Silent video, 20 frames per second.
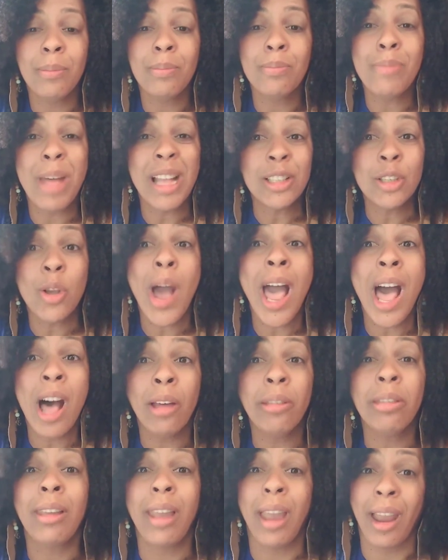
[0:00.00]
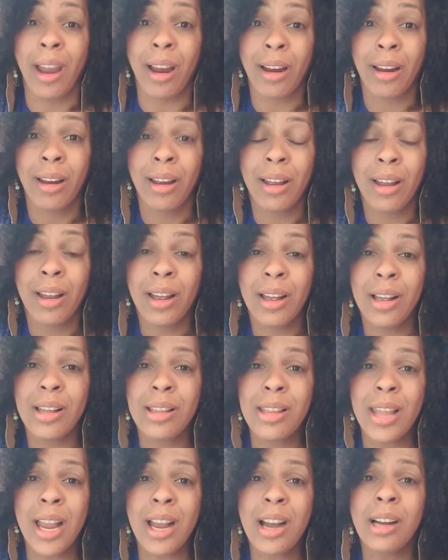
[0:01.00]
mental health care.
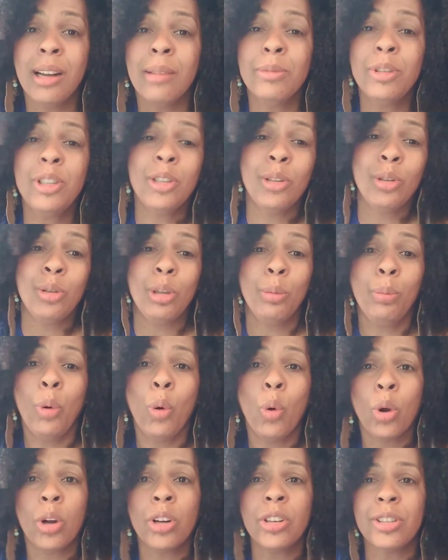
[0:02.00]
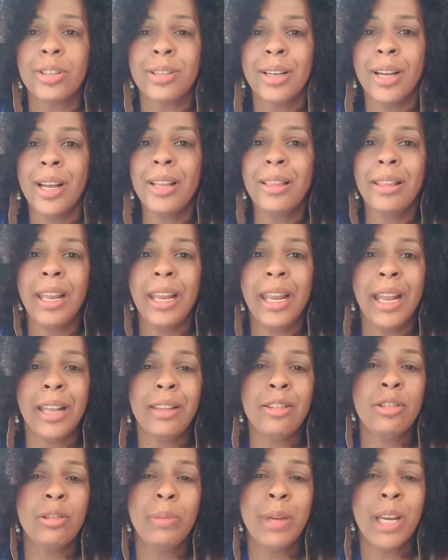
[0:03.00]
They come to the porch, they
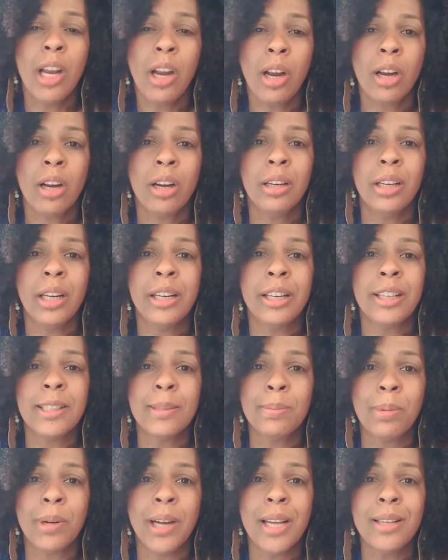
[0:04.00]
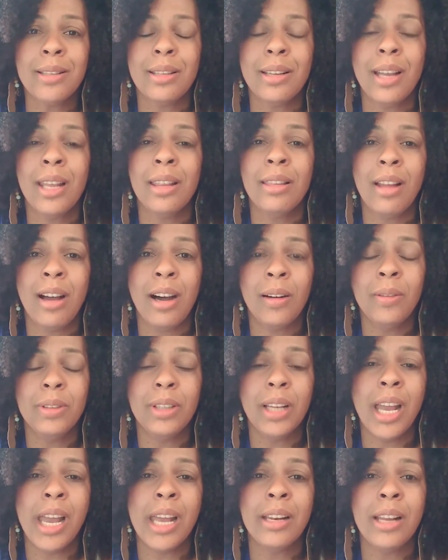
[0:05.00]
get to be heard and expressed and
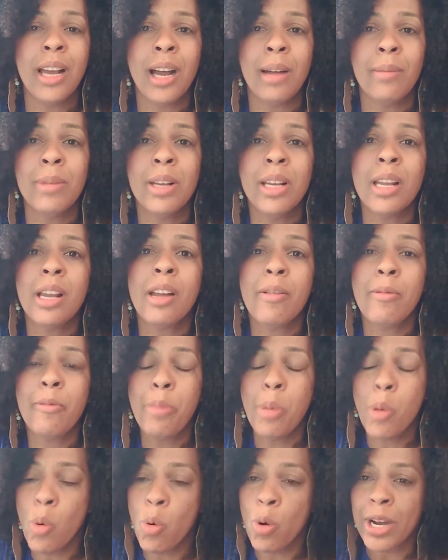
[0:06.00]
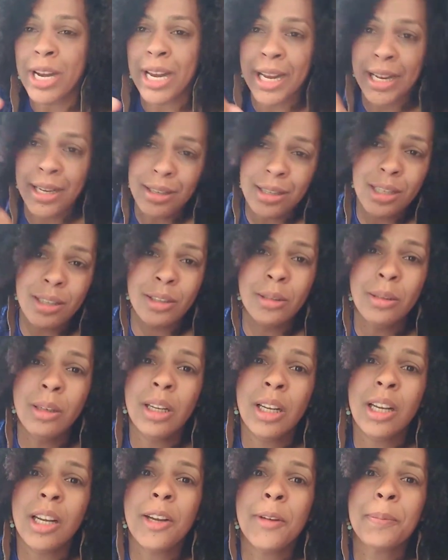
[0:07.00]
loved and poured into,
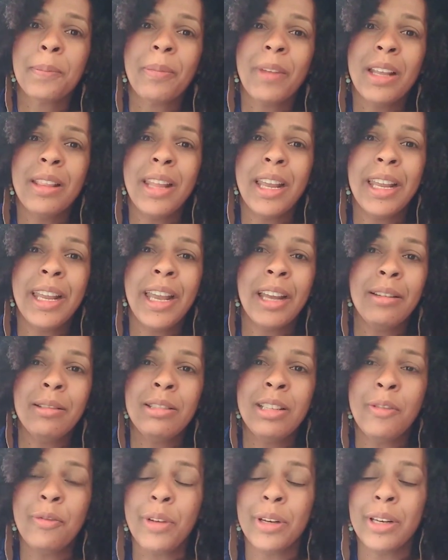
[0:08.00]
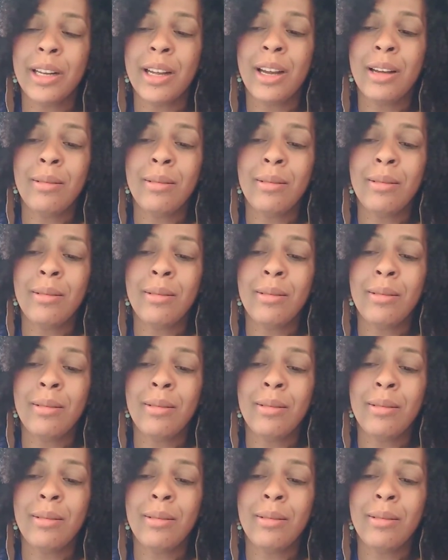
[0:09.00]
and they get different